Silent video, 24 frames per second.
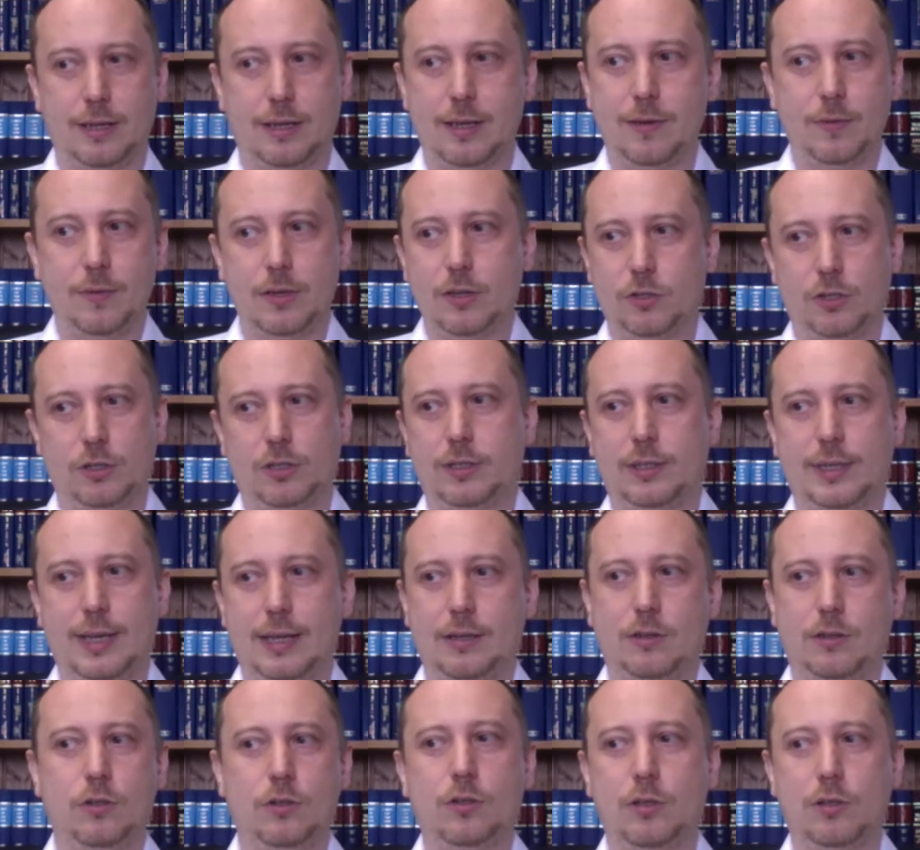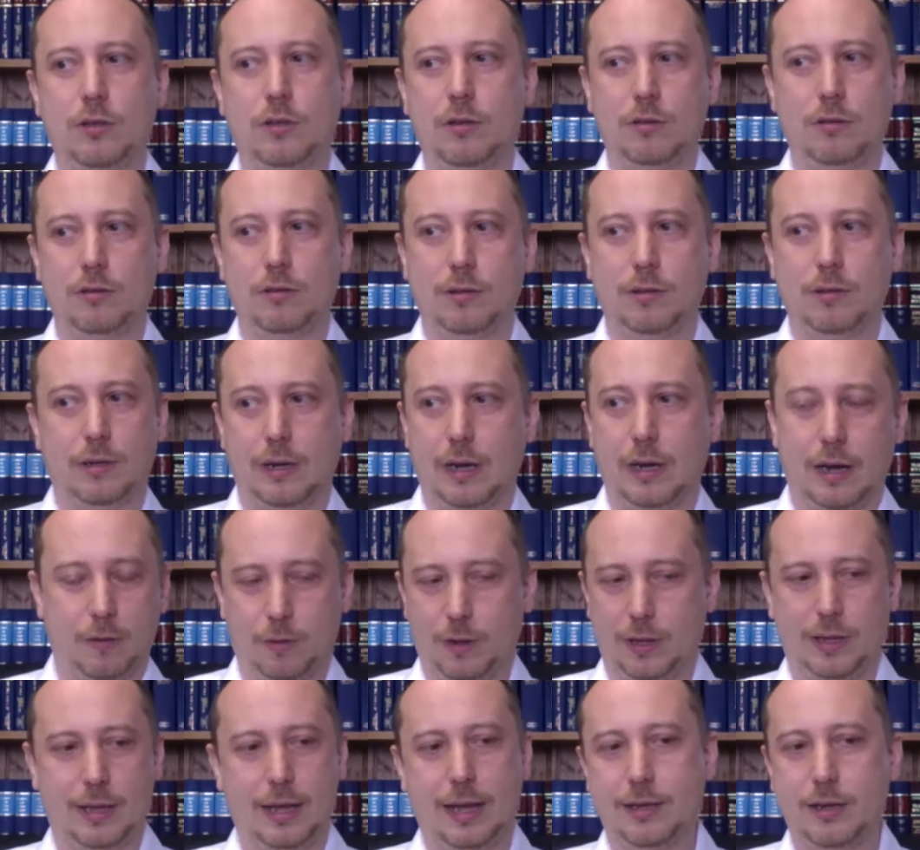If he just said to you,
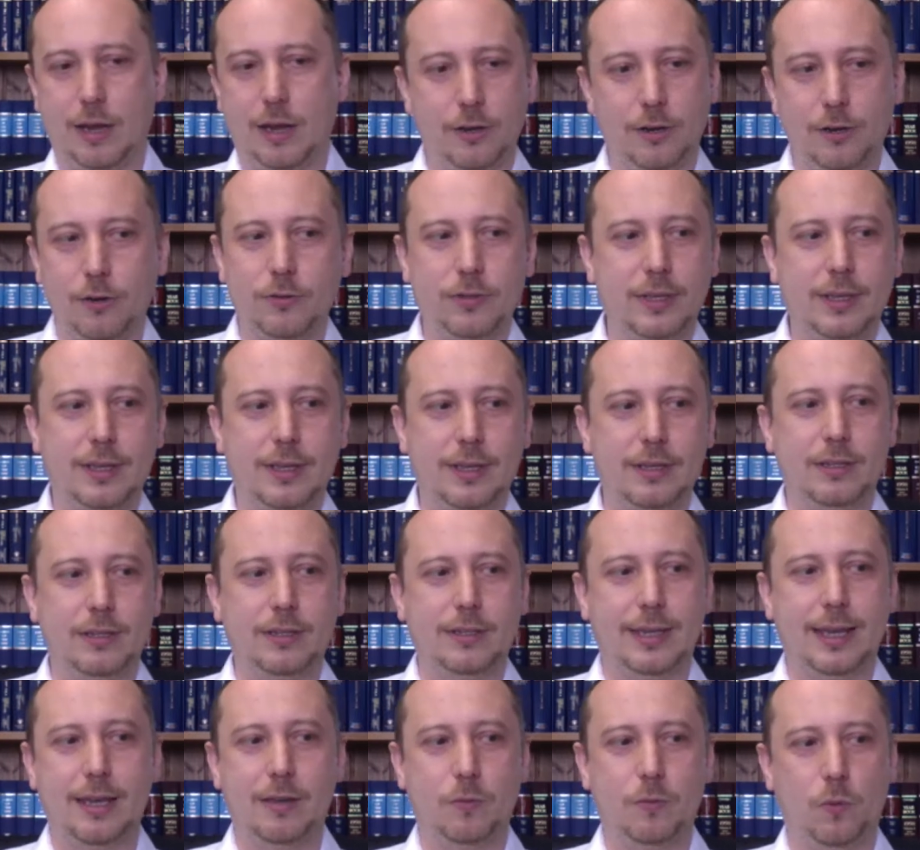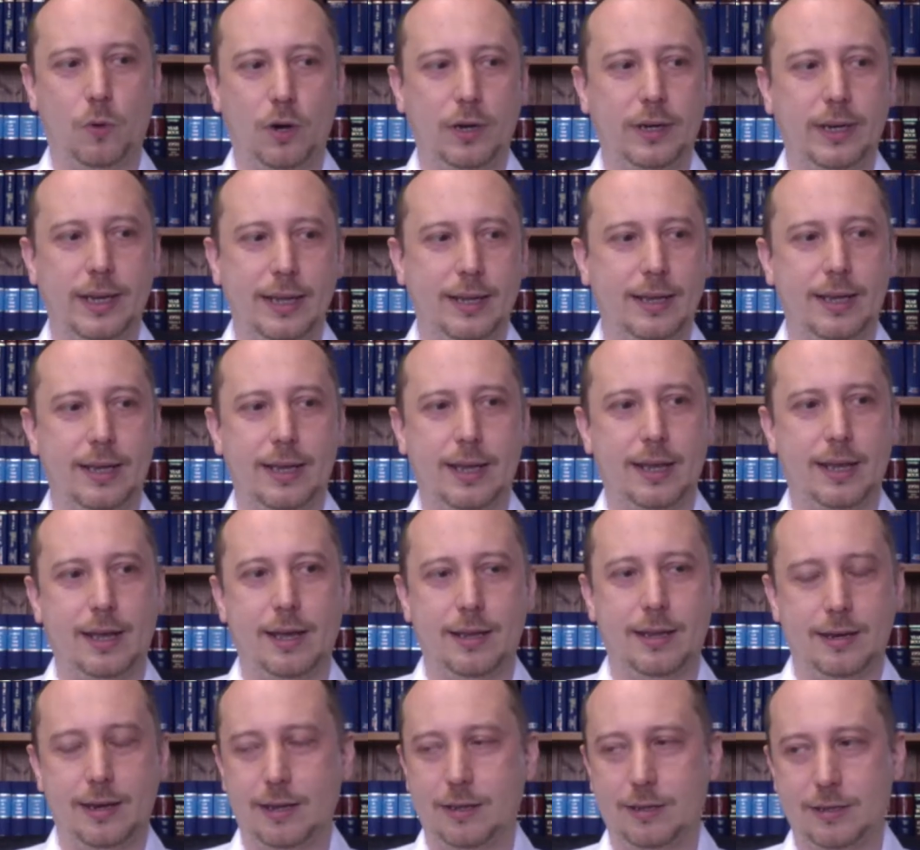well, I don't think it's safe working here
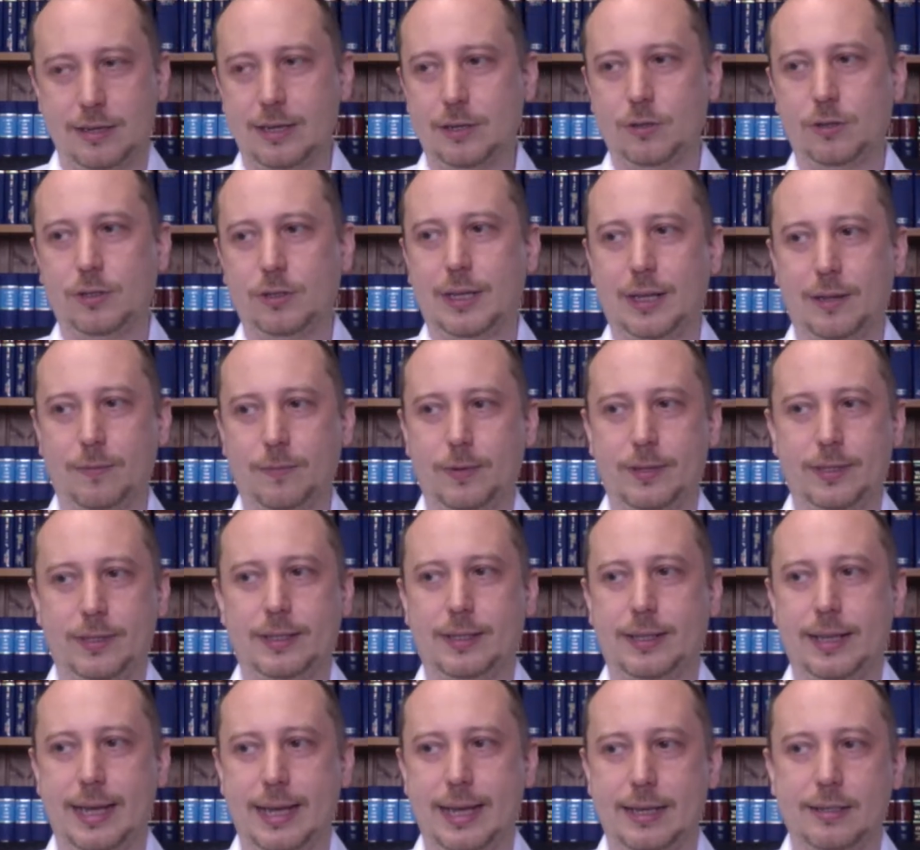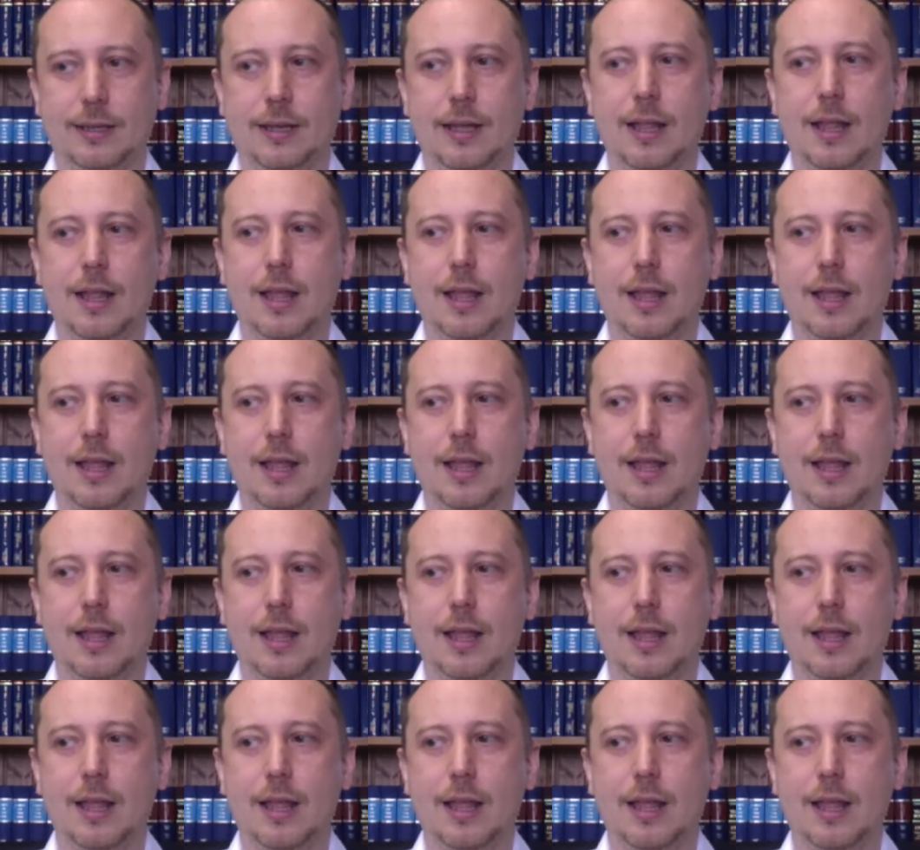and I need to self-isolate,